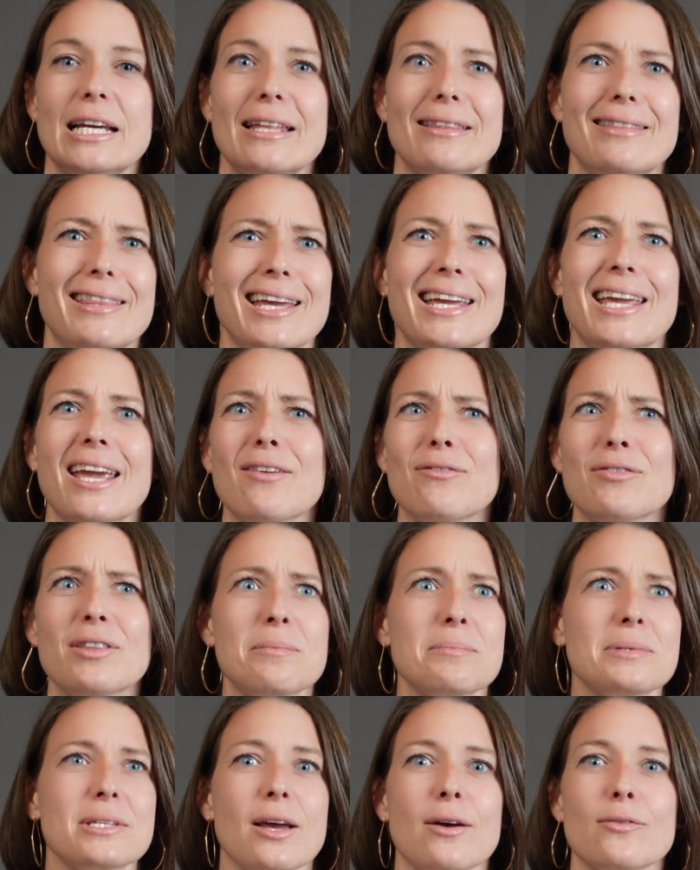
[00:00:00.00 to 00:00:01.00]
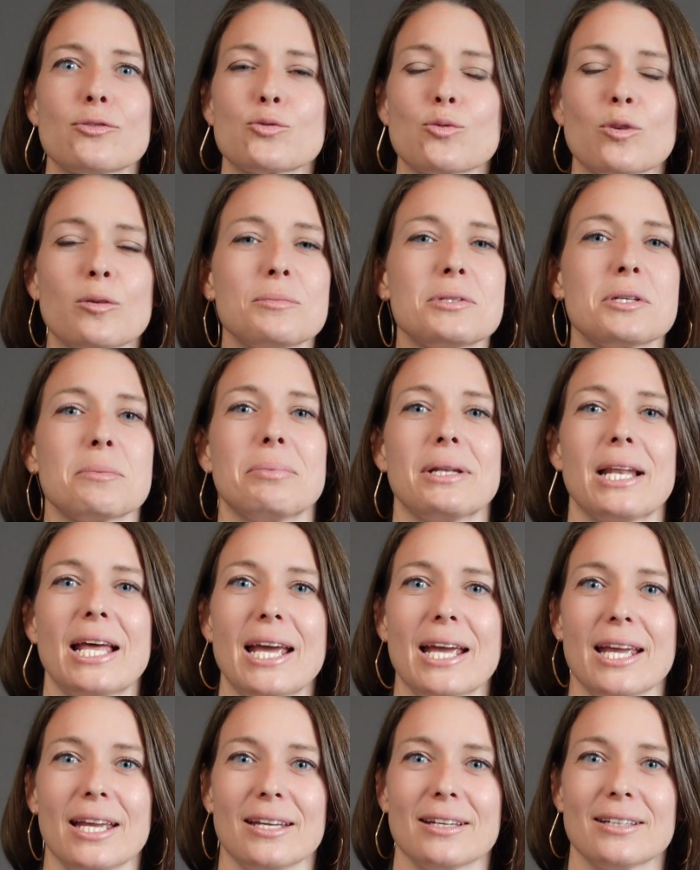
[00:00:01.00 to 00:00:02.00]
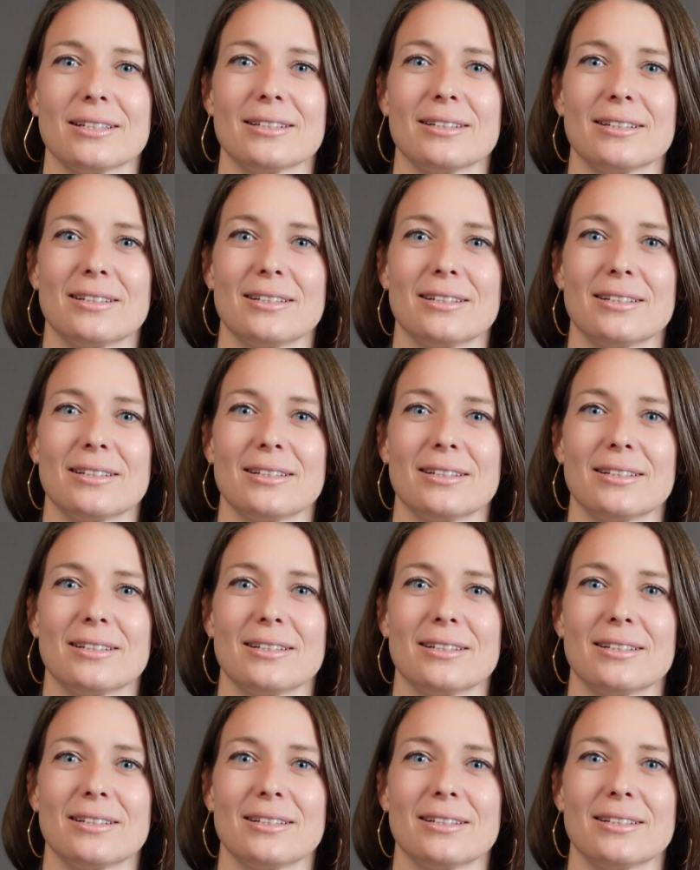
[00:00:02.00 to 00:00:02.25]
they gave themselves room to play.